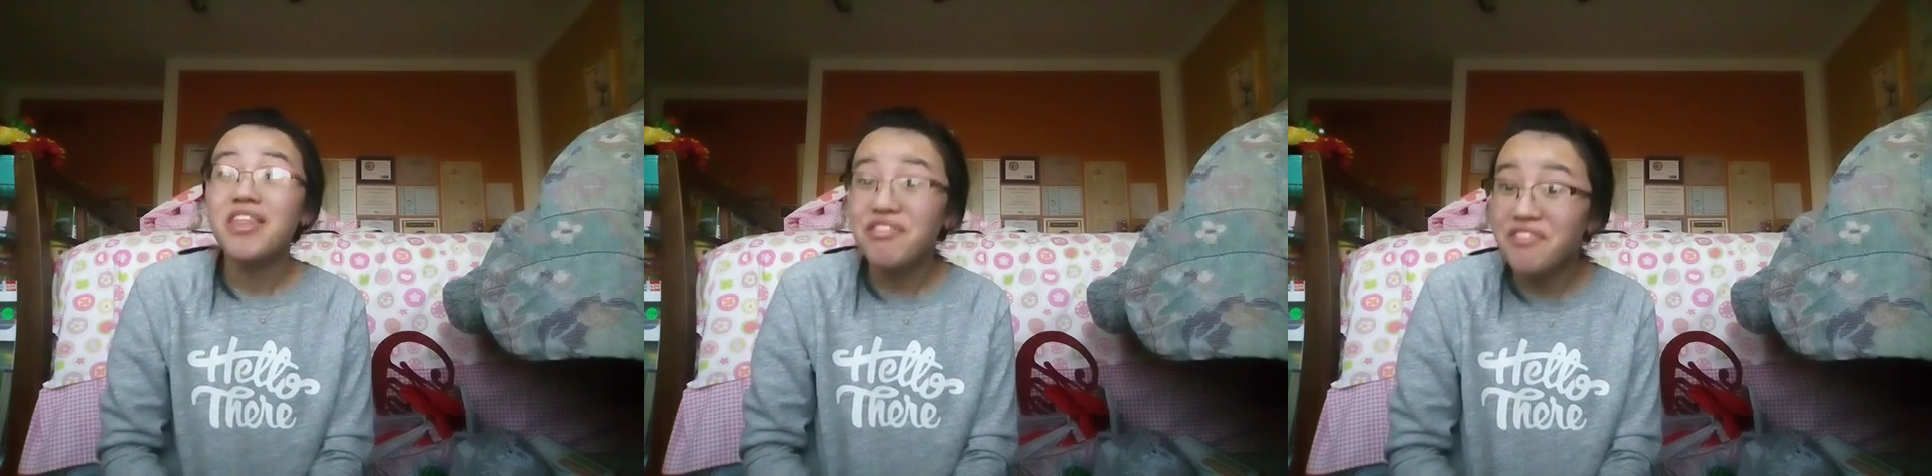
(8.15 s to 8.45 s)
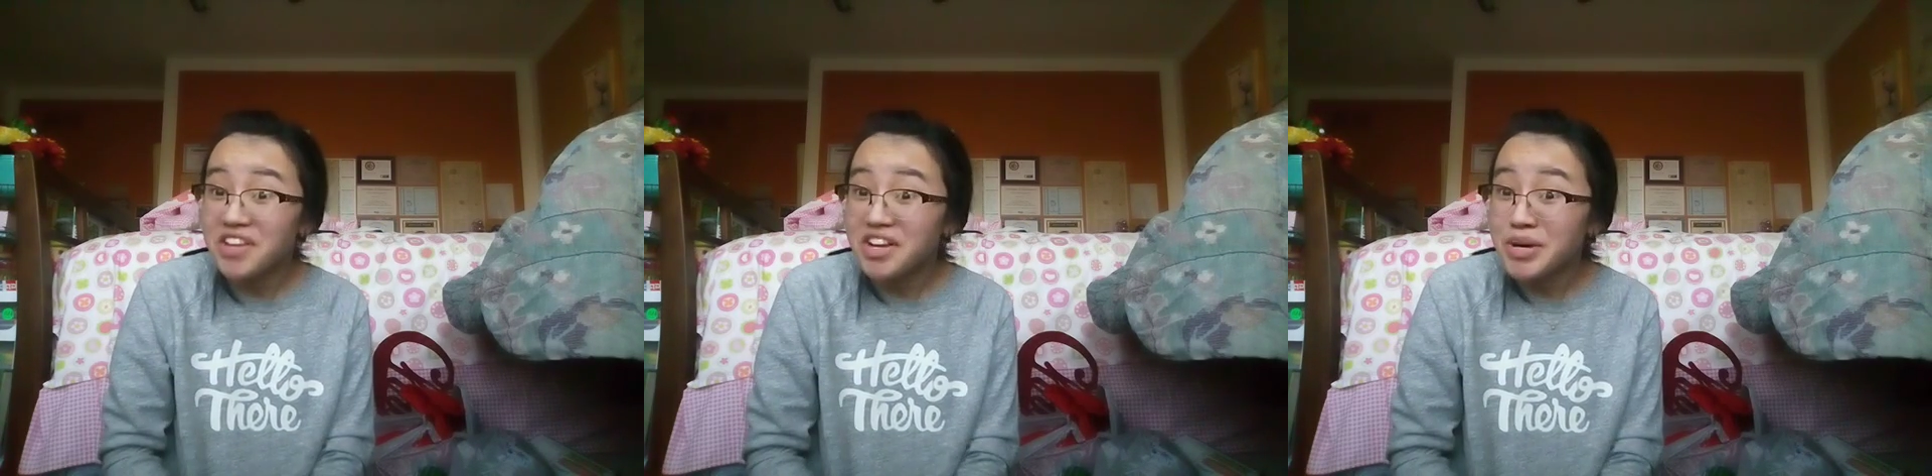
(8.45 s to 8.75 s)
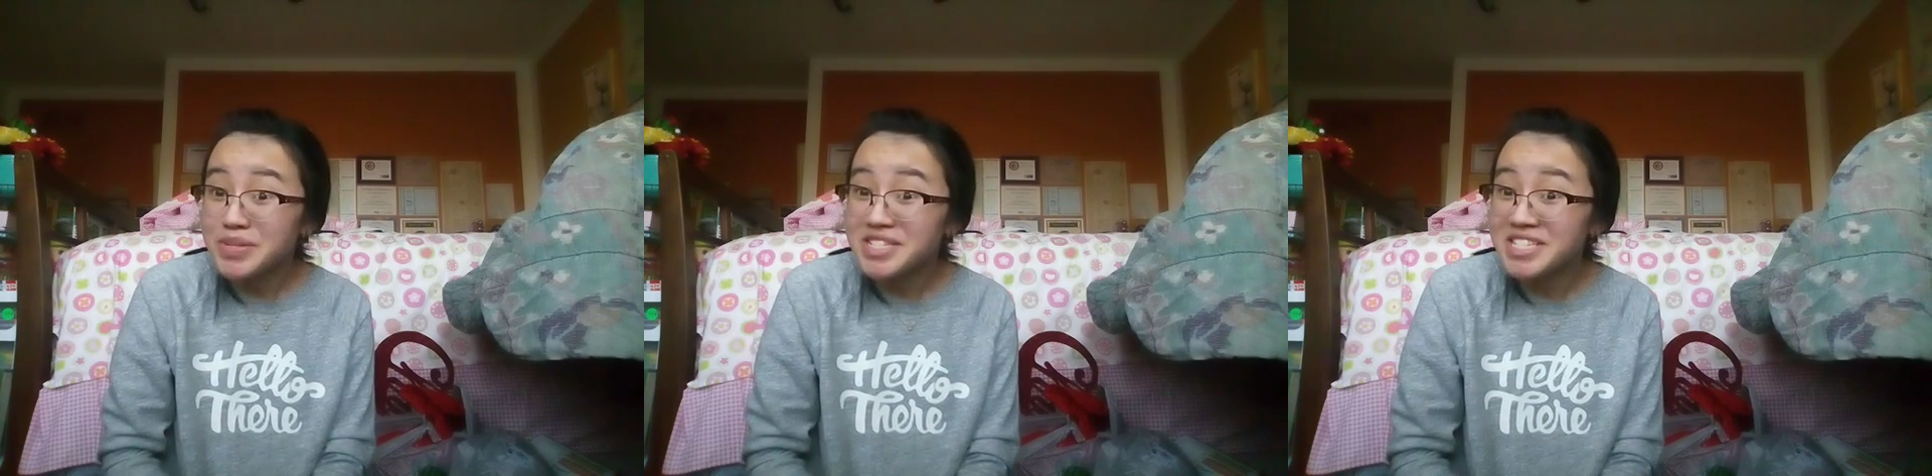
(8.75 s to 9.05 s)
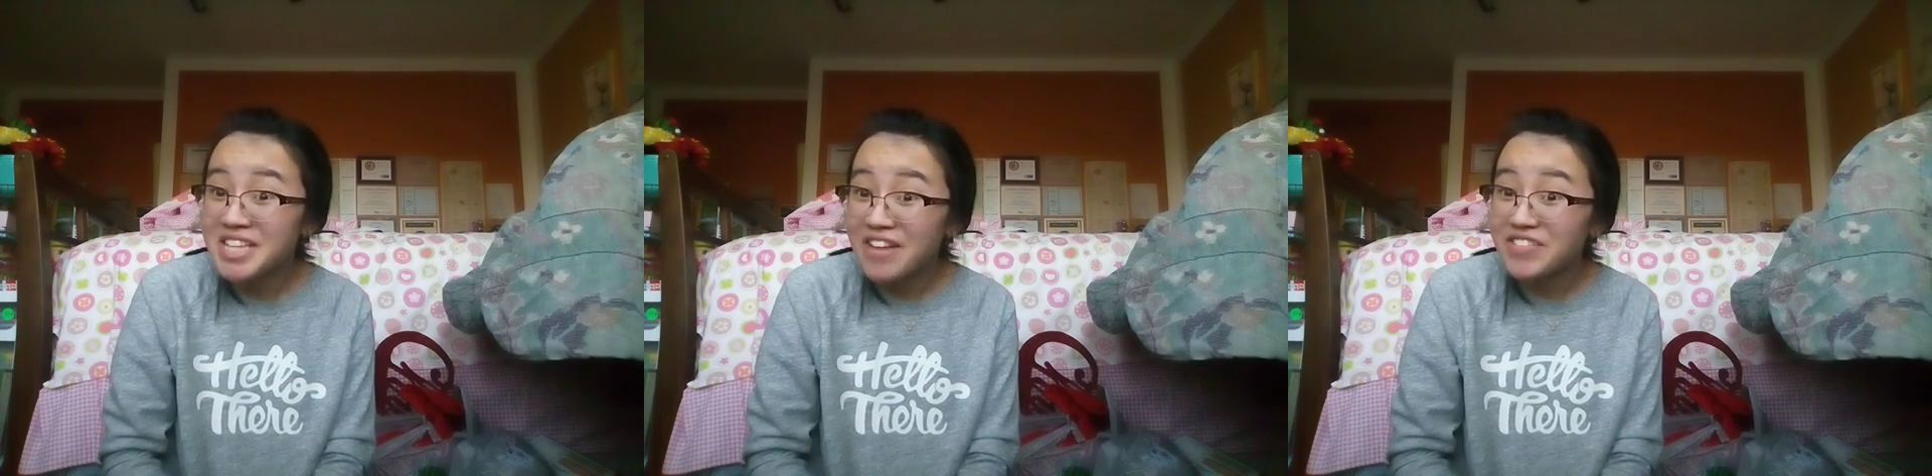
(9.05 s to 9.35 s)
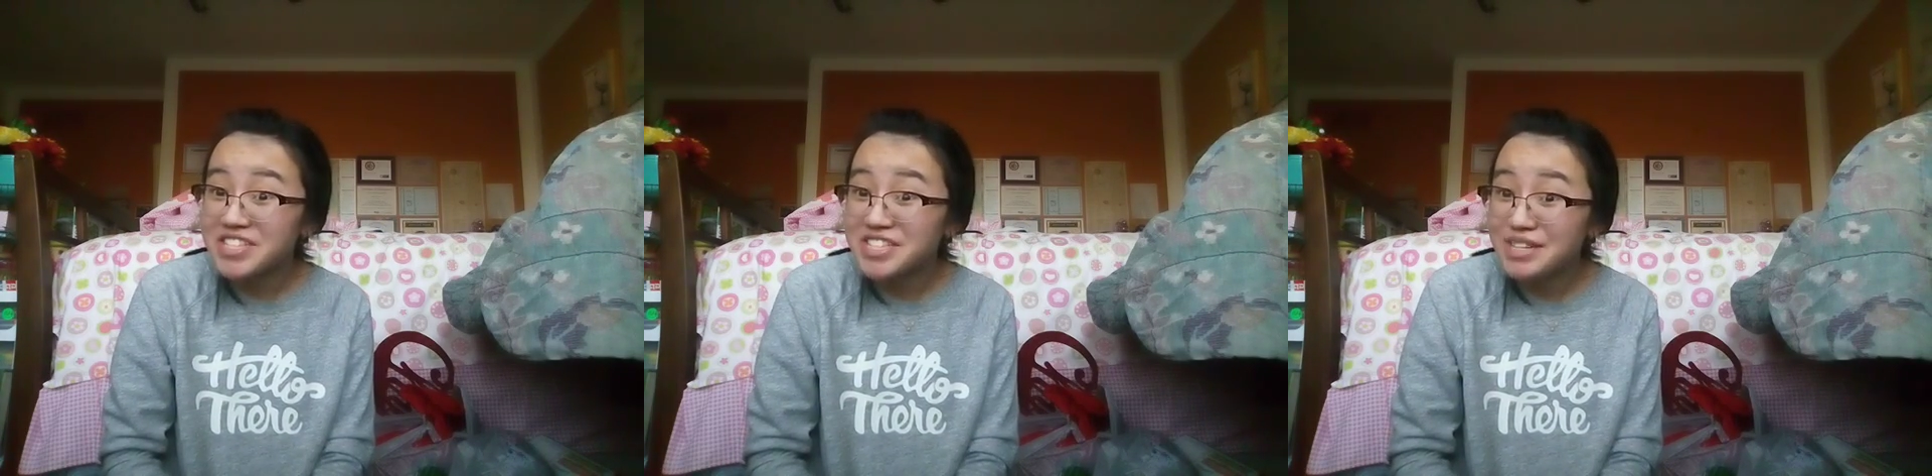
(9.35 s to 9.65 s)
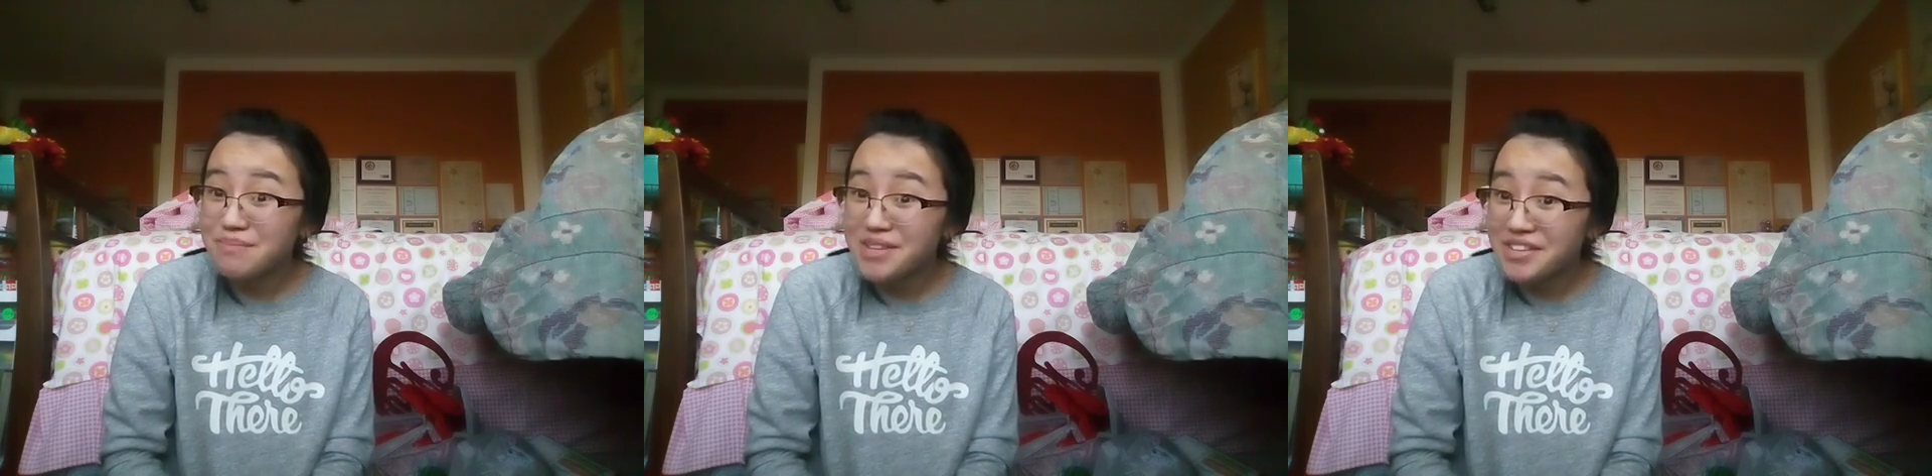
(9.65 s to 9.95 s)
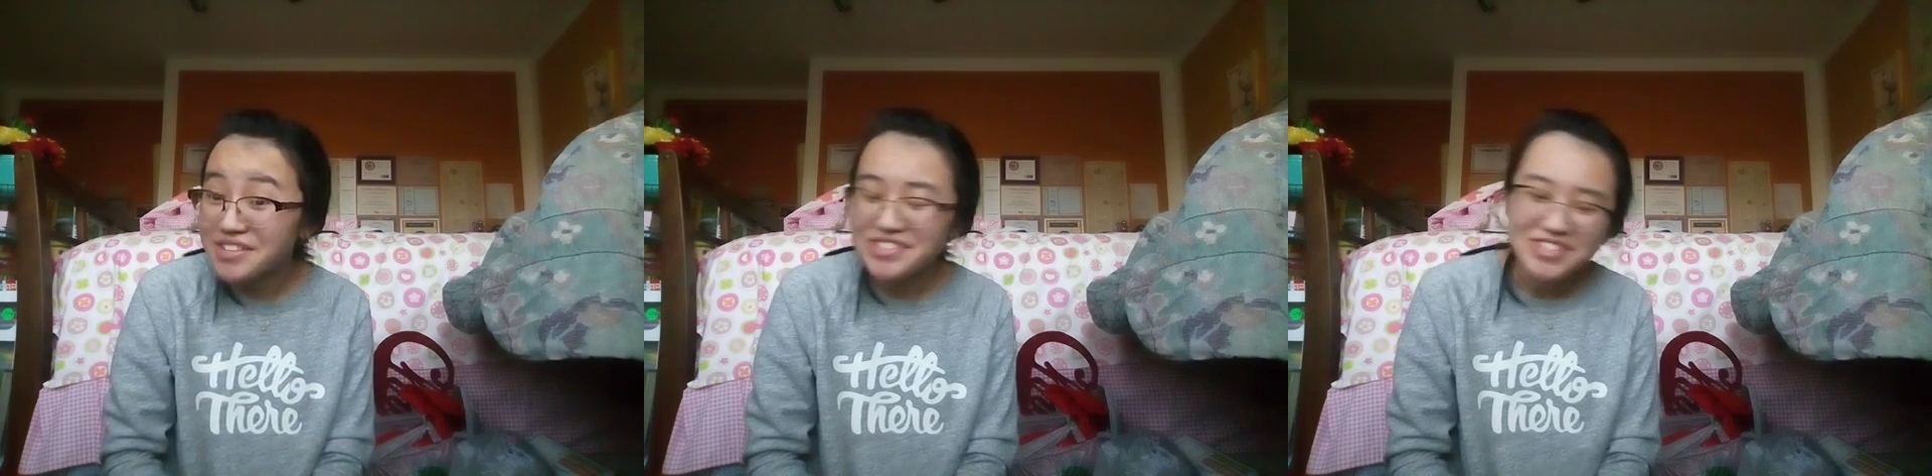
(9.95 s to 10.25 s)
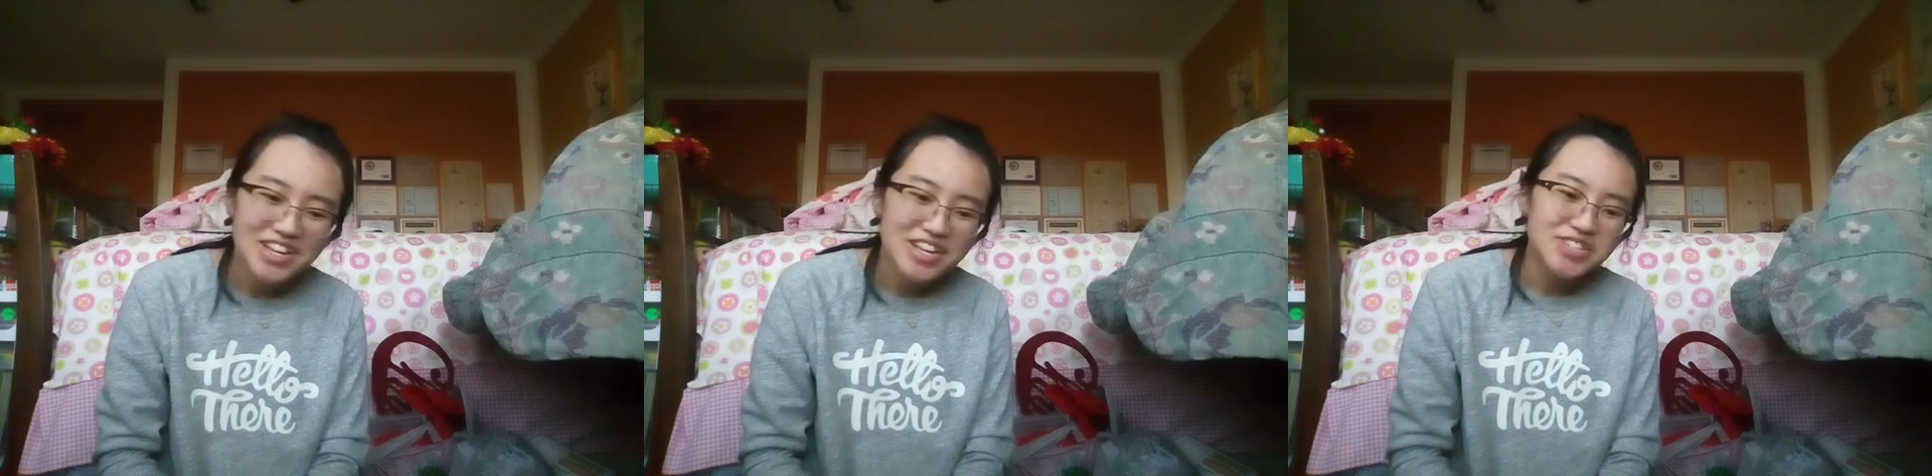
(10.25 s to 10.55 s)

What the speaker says: the video was 17 minutes.